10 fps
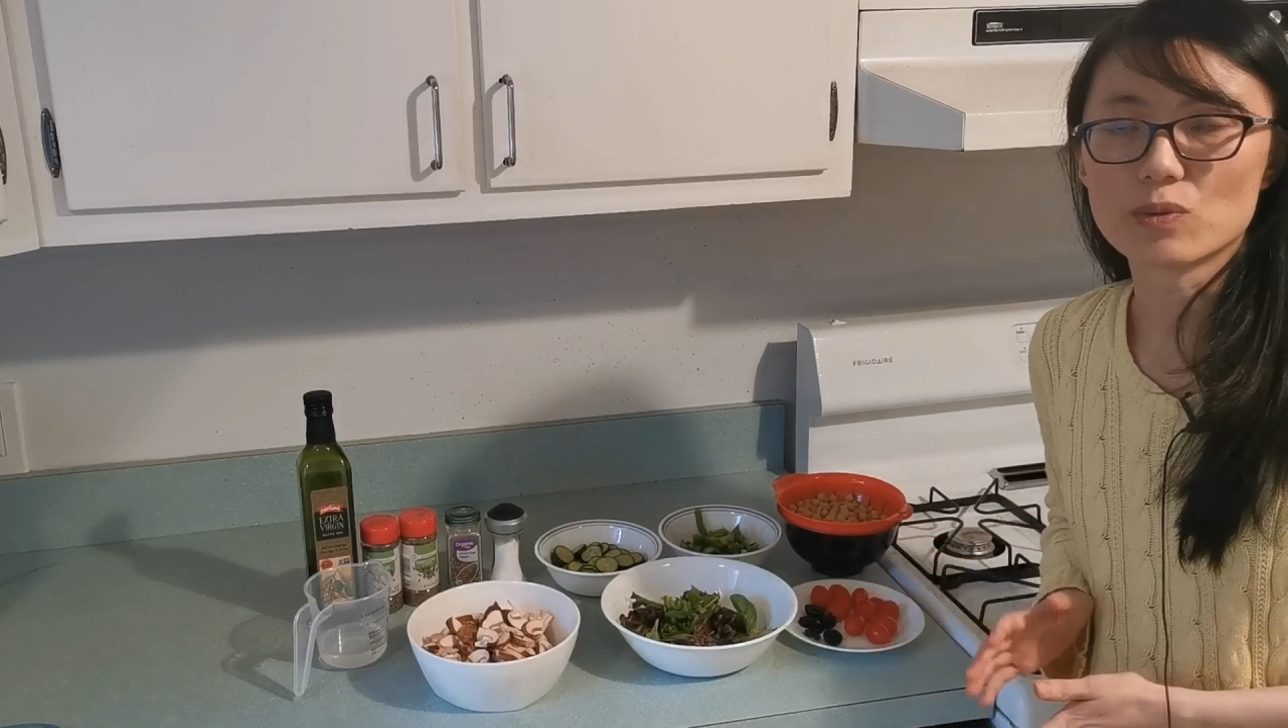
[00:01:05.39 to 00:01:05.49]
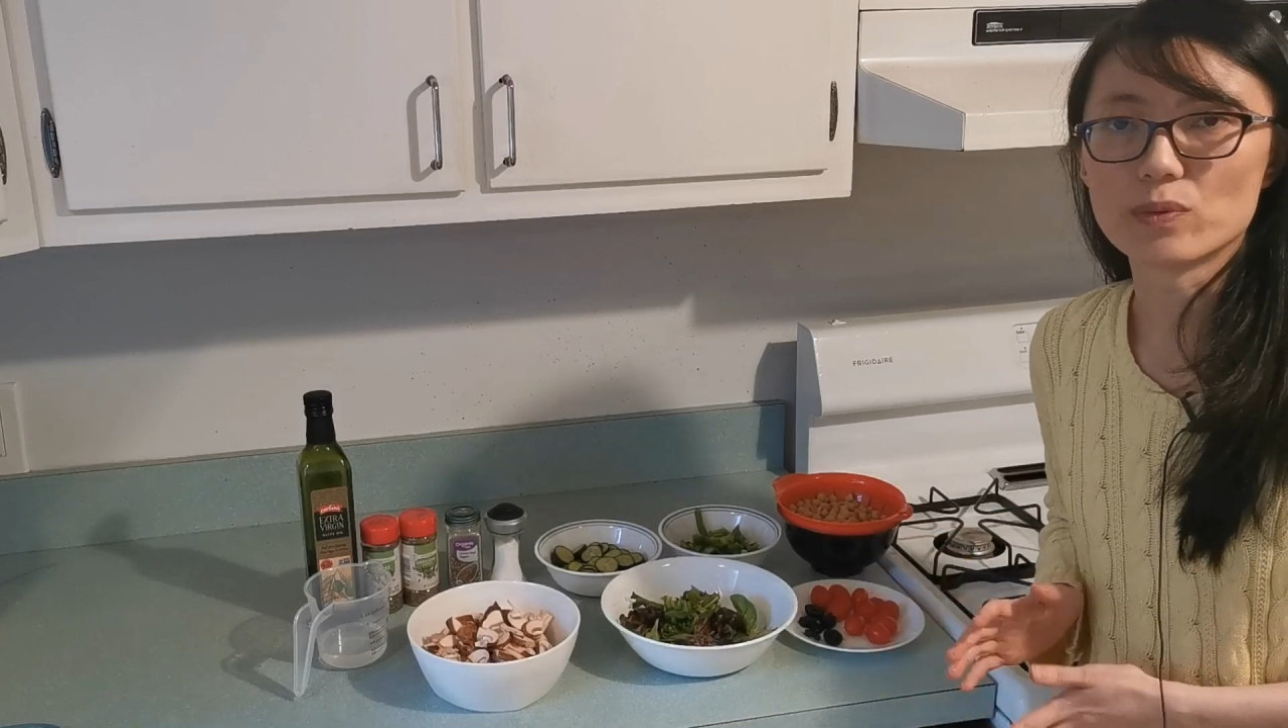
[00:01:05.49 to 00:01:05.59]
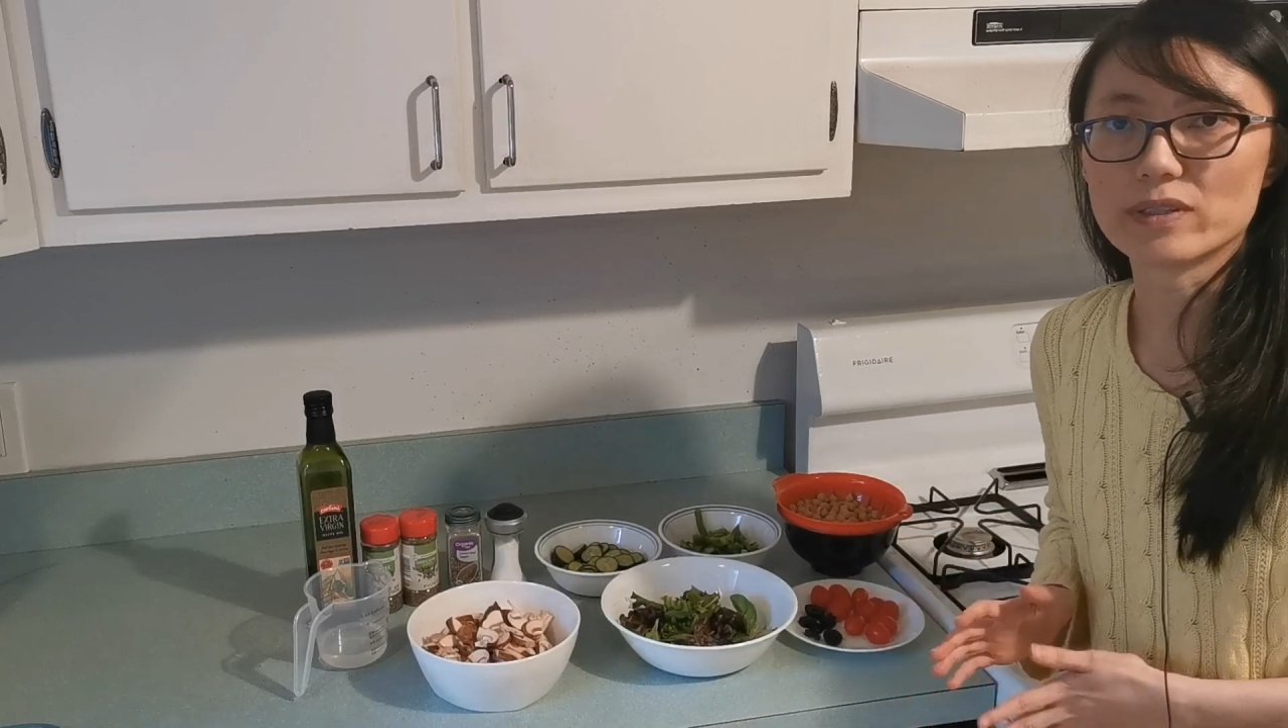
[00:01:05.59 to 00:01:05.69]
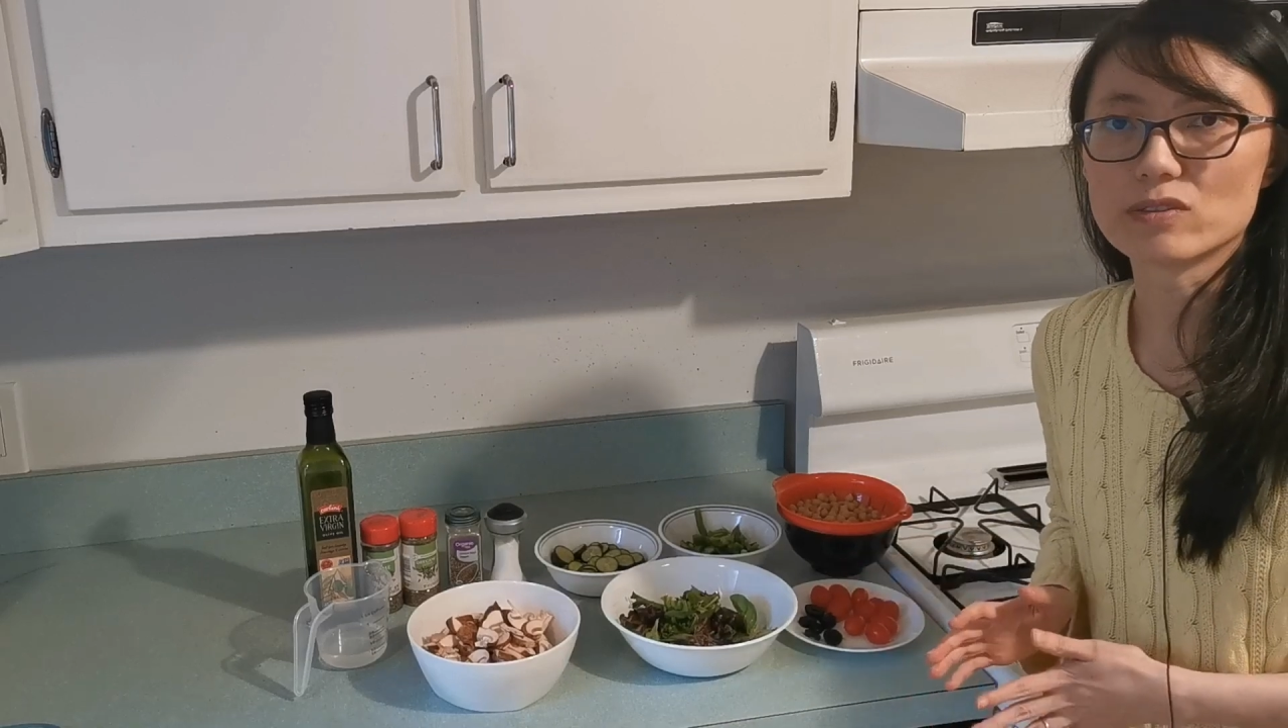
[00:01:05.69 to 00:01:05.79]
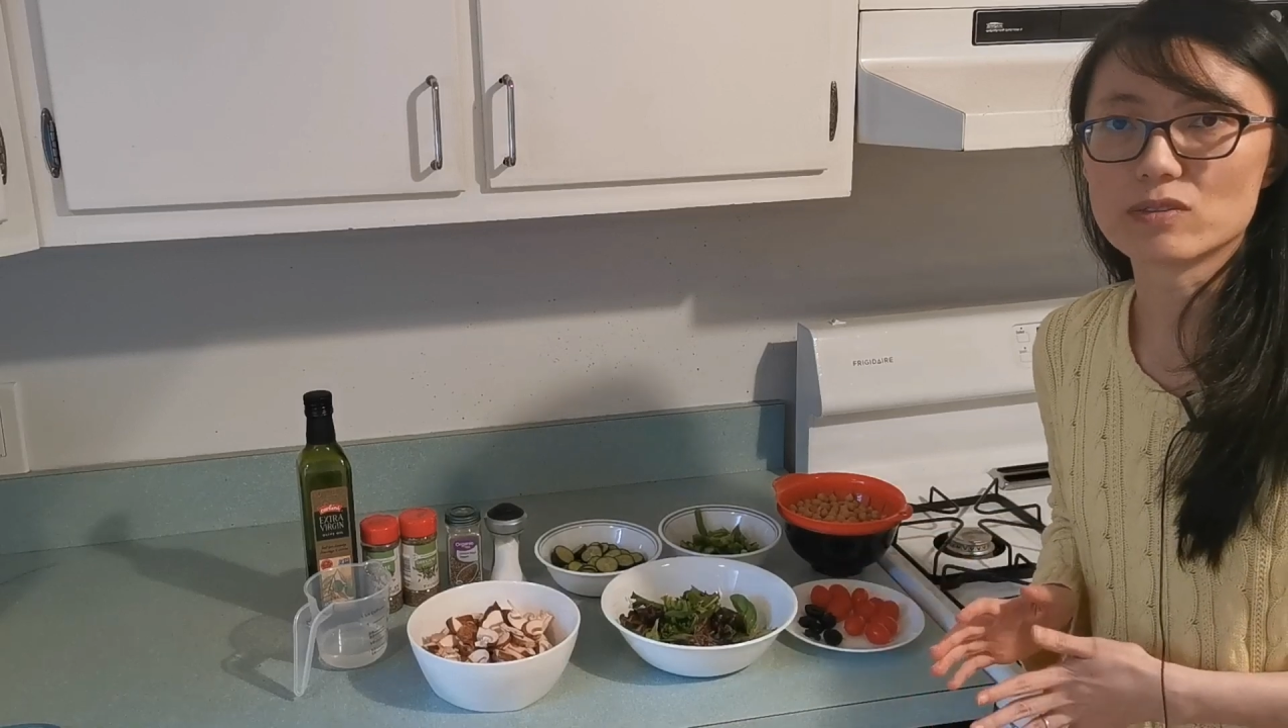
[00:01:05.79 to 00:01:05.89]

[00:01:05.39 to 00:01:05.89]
with